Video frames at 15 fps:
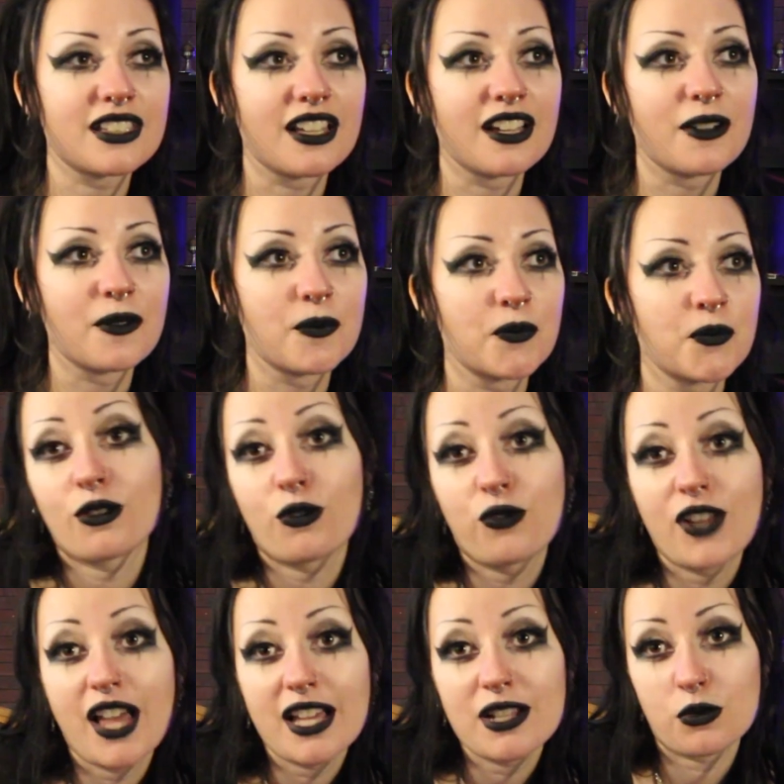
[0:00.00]
the
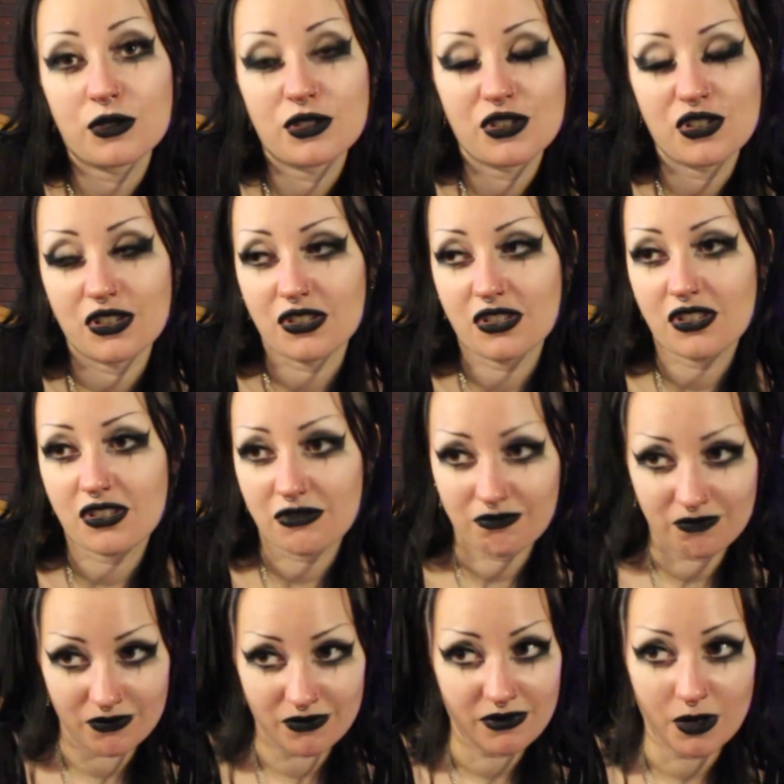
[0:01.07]
flat was just
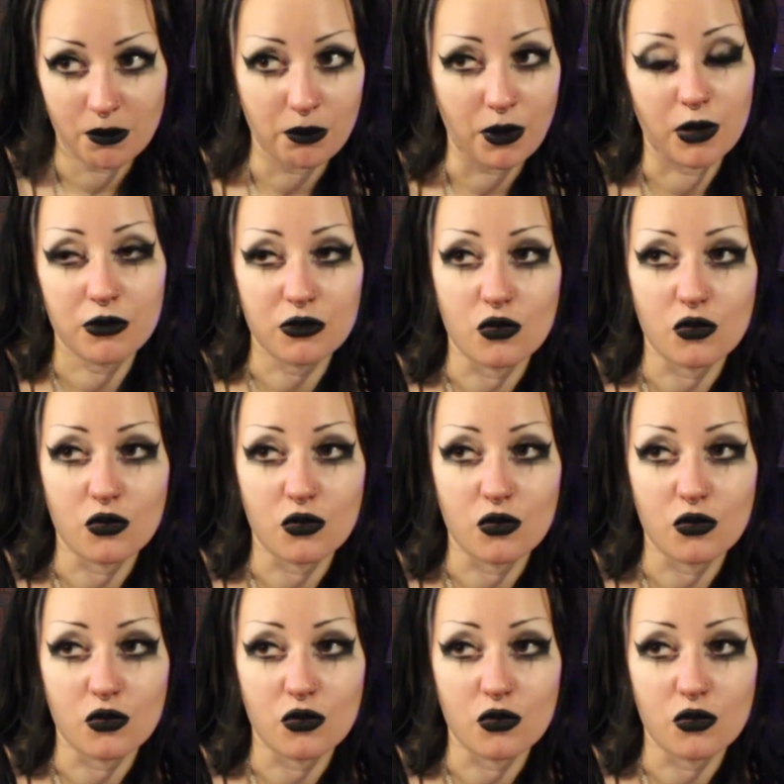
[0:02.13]
bone